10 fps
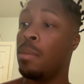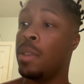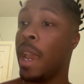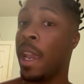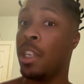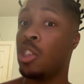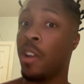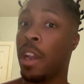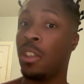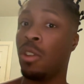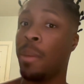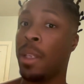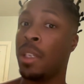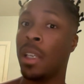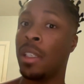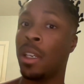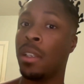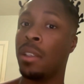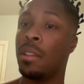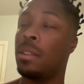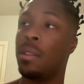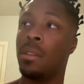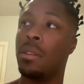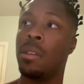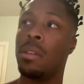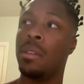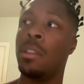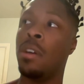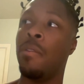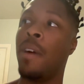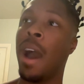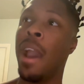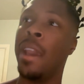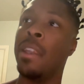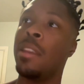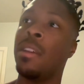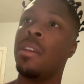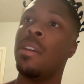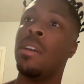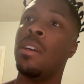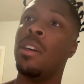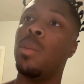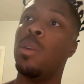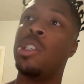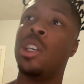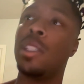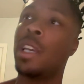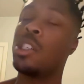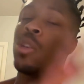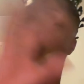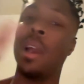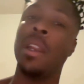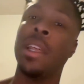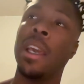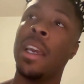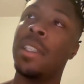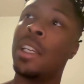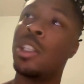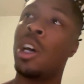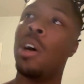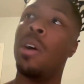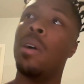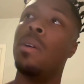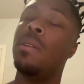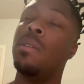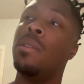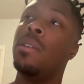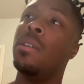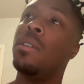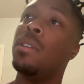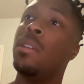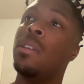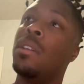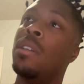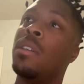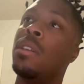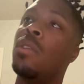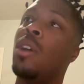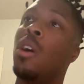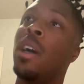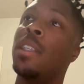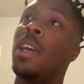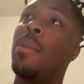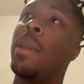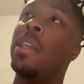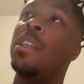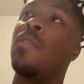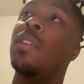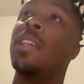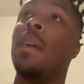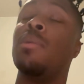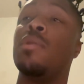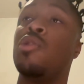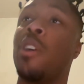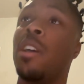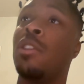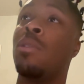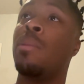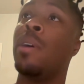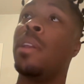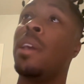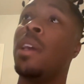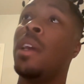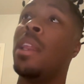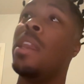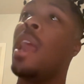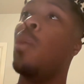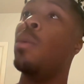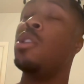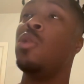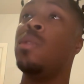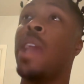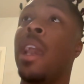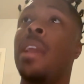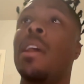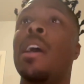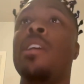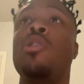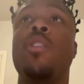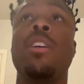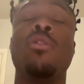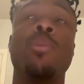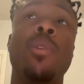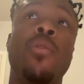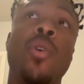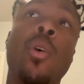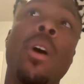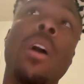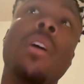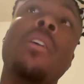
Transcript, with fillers: Dating trans women doesn't define what your sexuality is as a whole. You know, because there are many different types of trans women. Now, what you date a trans woman for